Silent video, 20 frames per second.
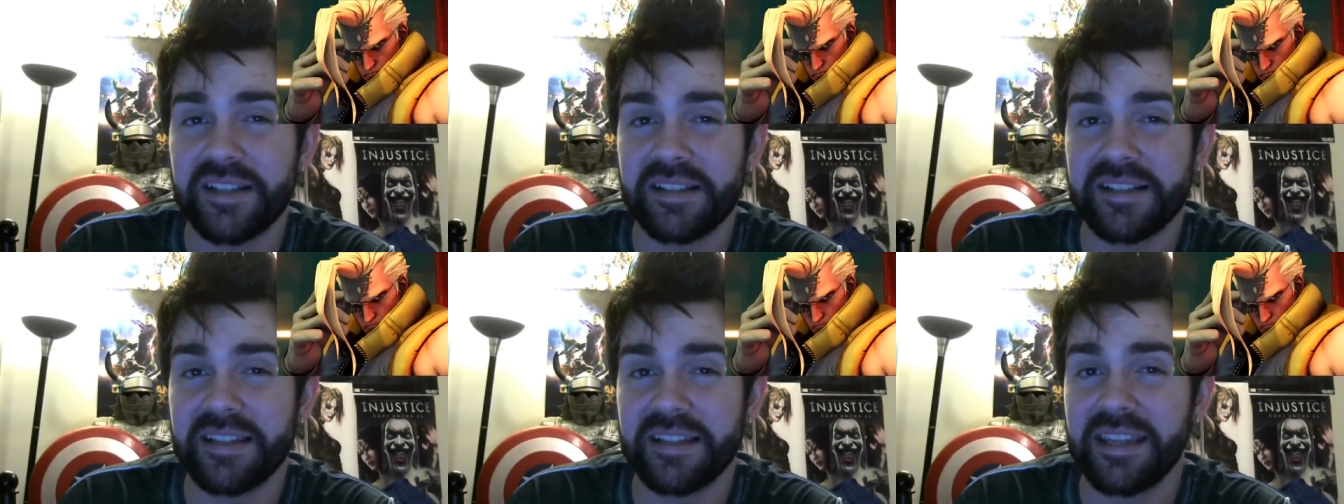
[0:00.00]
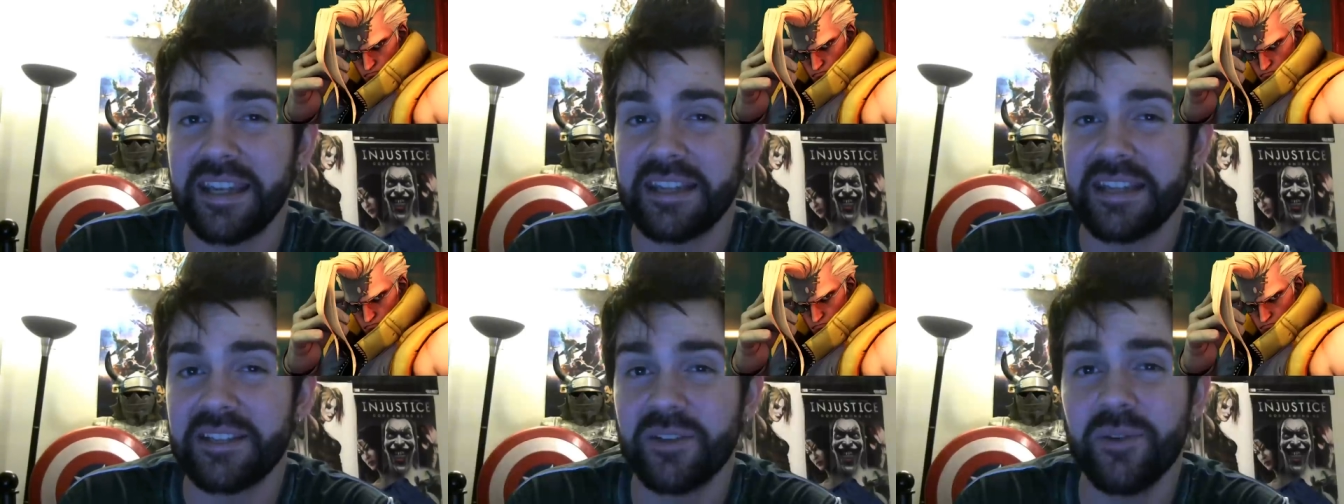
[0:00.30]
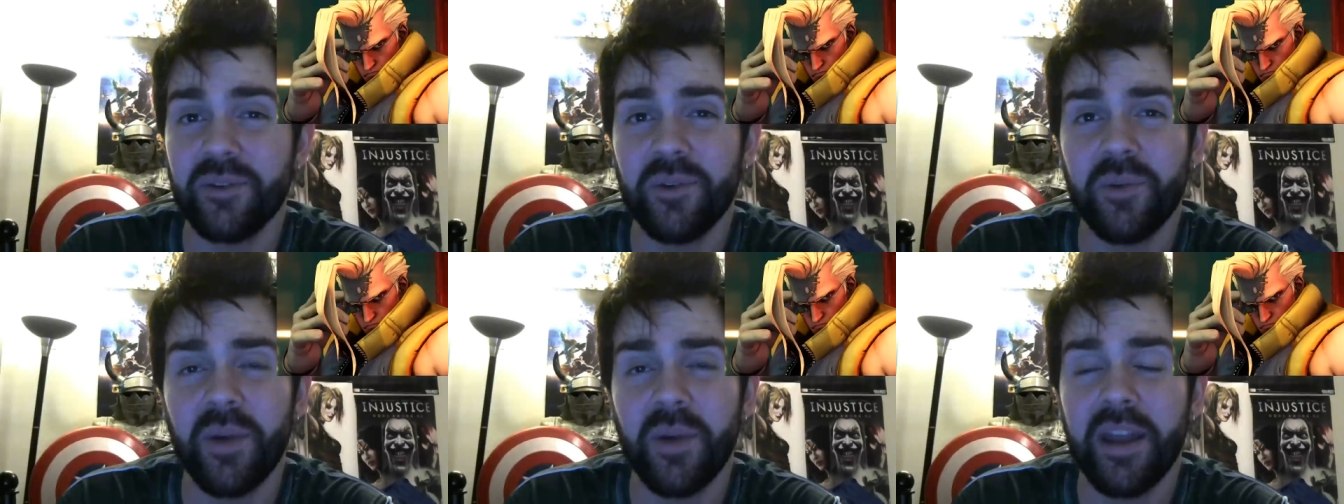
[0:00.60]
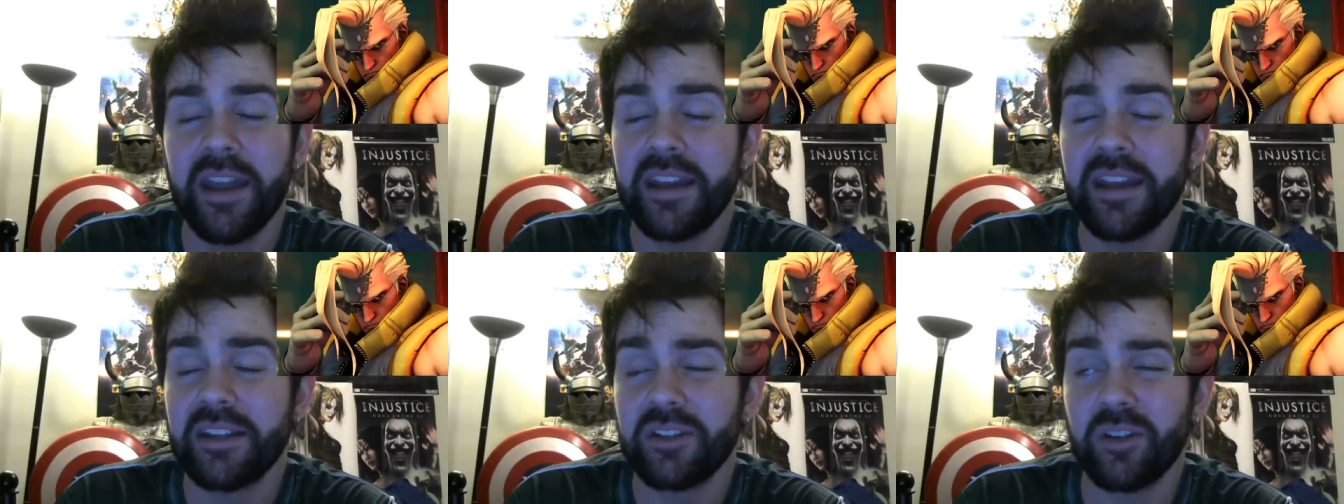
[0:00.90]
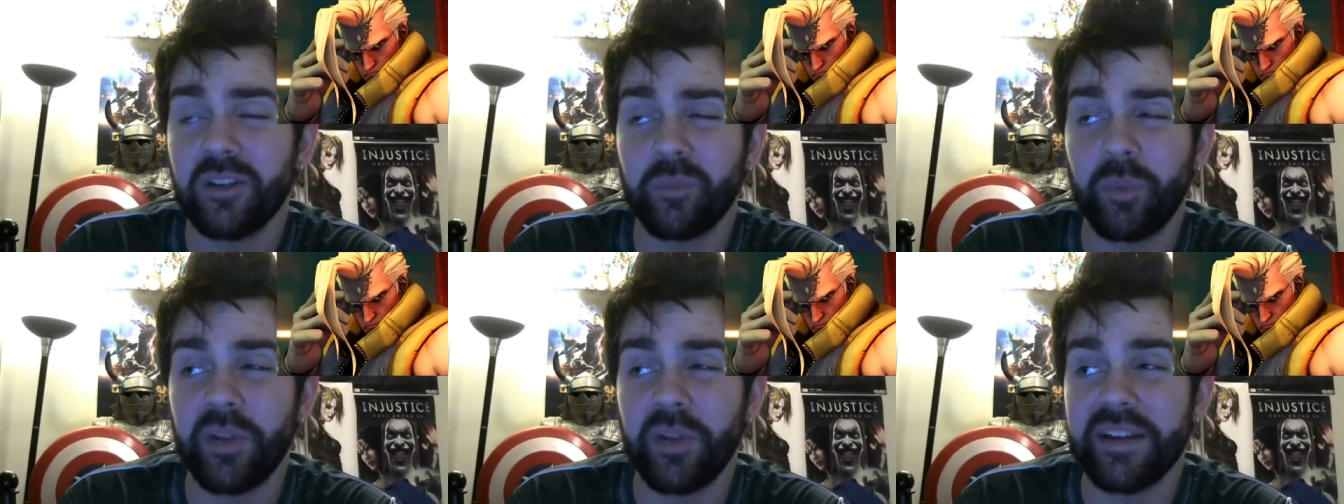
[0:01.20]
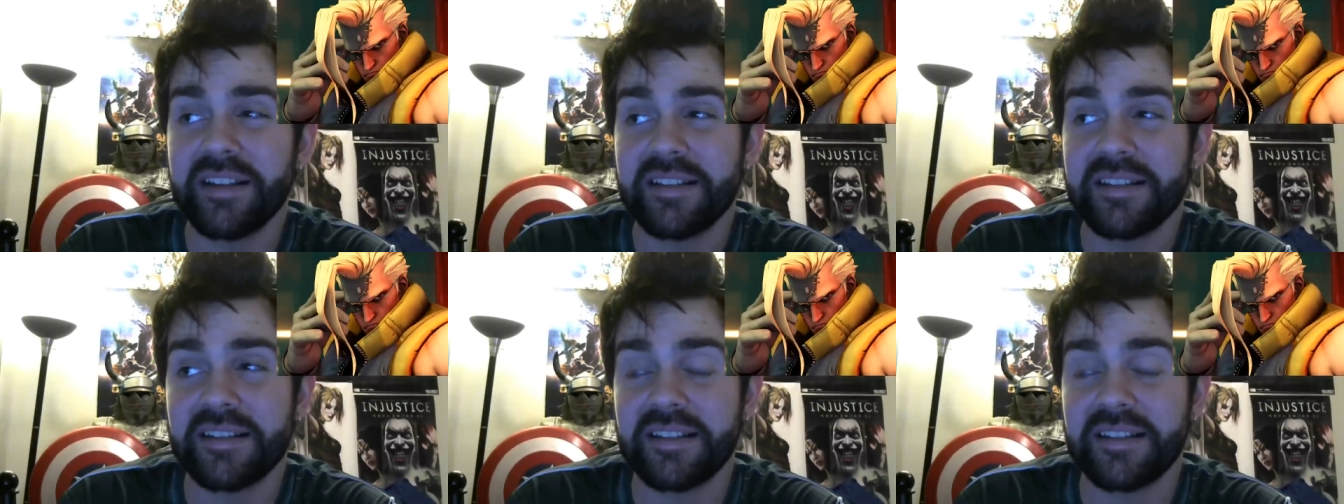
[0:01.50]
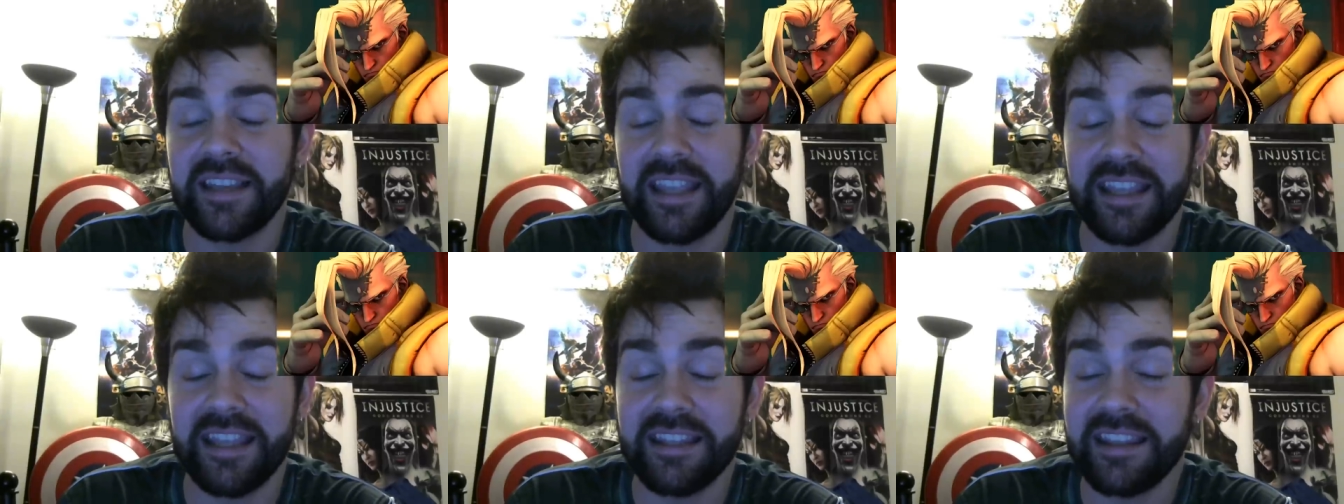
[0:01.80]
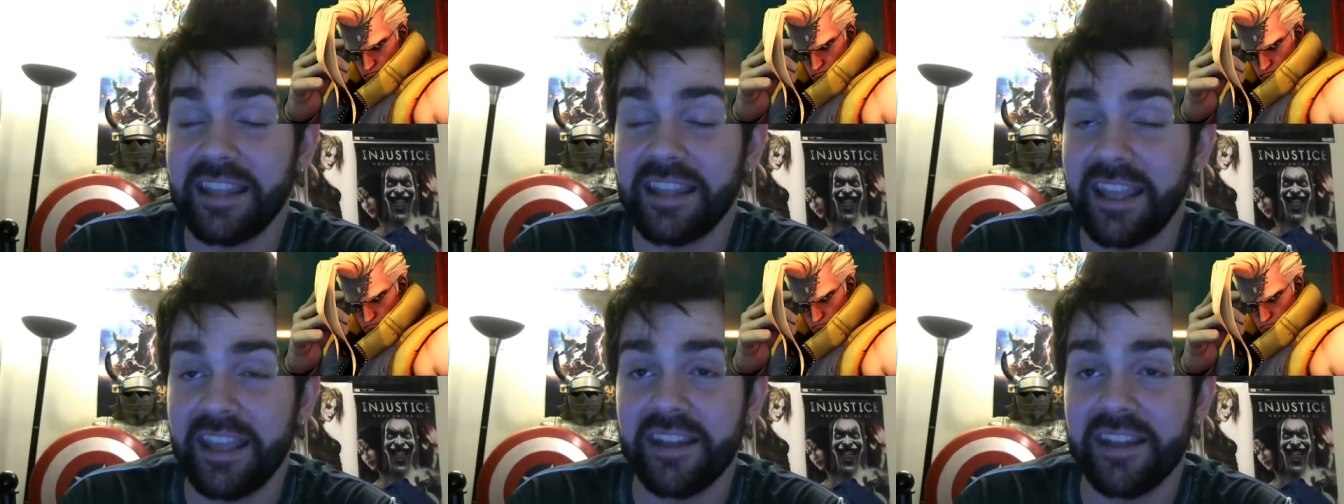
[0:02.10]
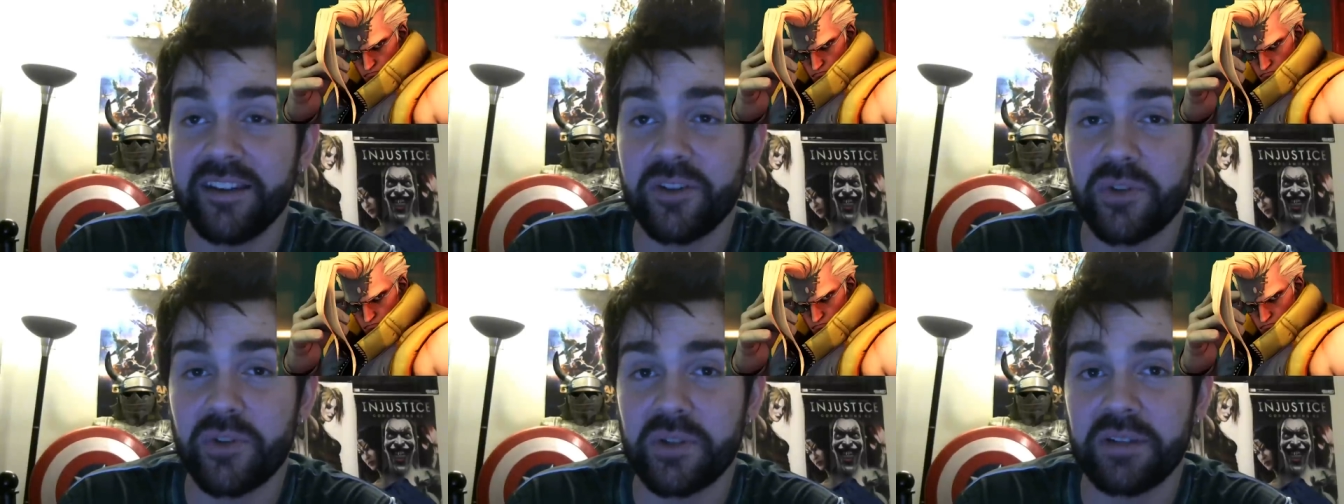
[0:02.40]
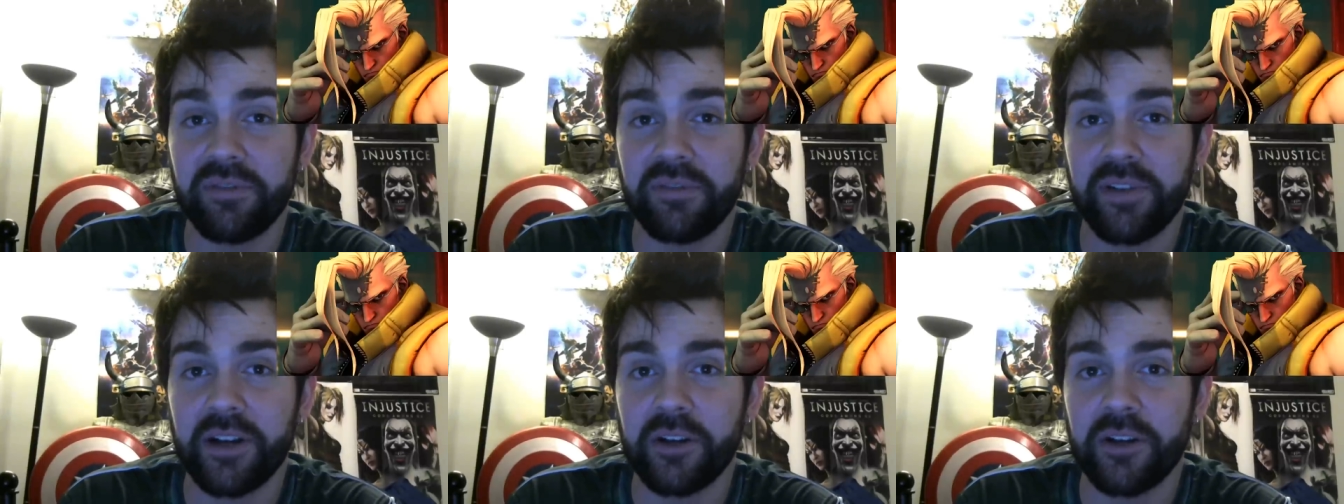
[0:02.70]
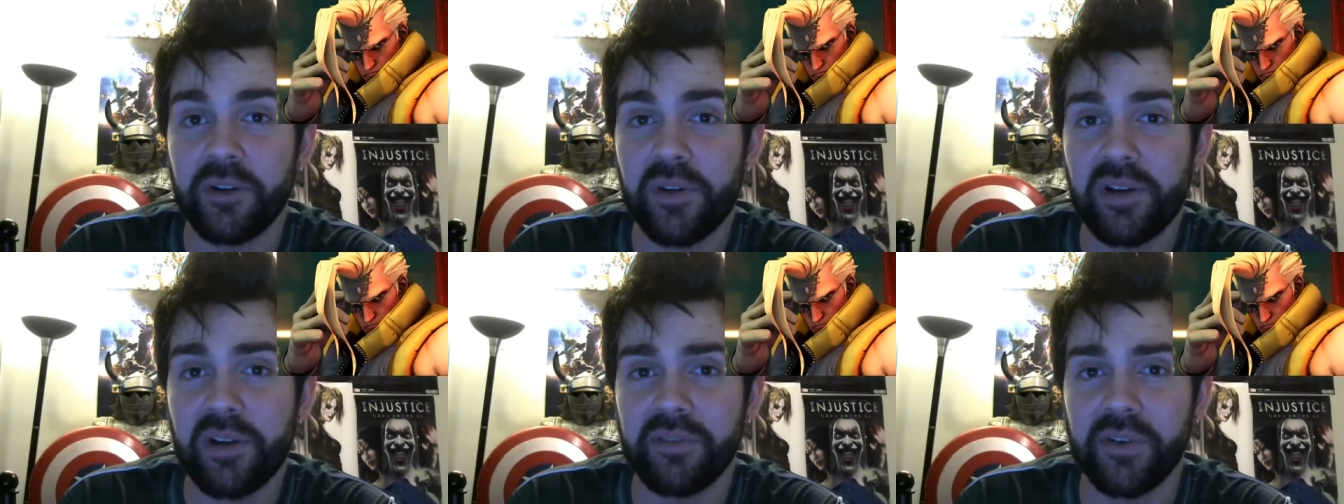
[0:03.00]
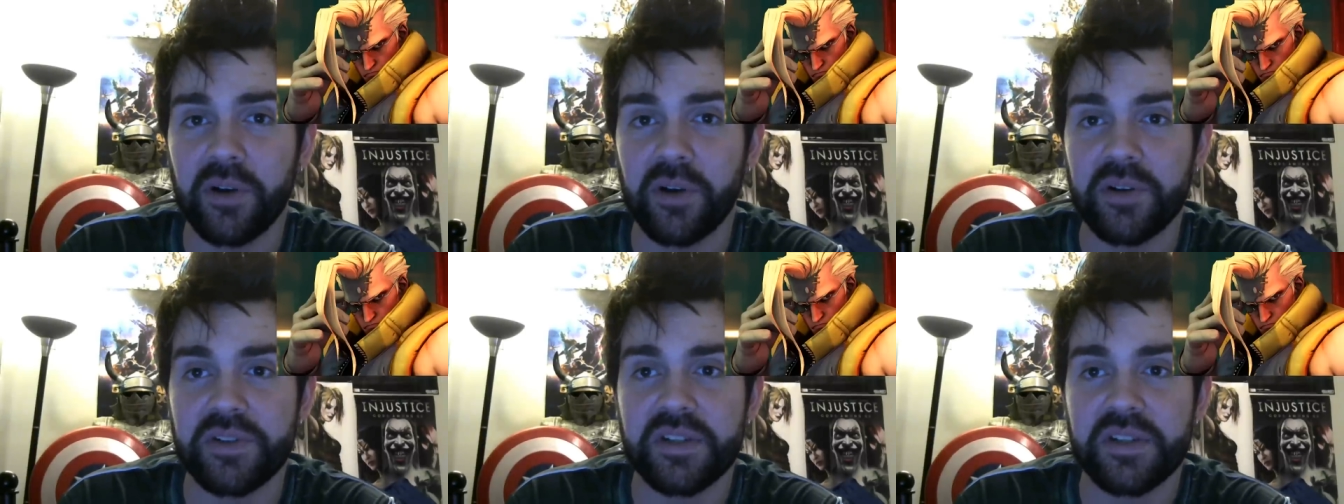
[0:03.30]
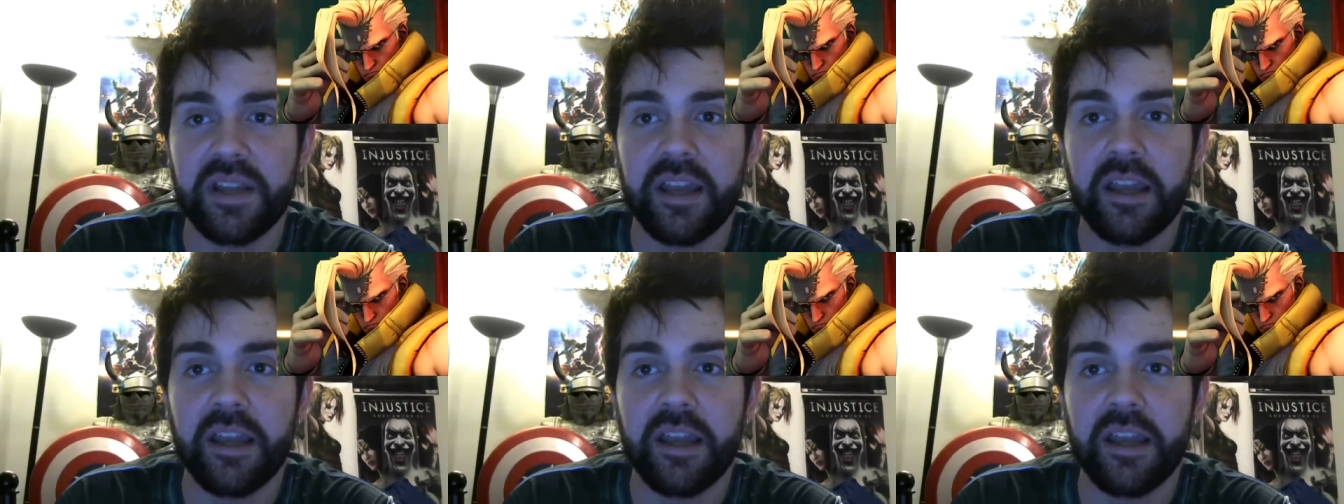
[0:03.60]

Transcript: SNK 2 took place in the canon Street Fighter universe.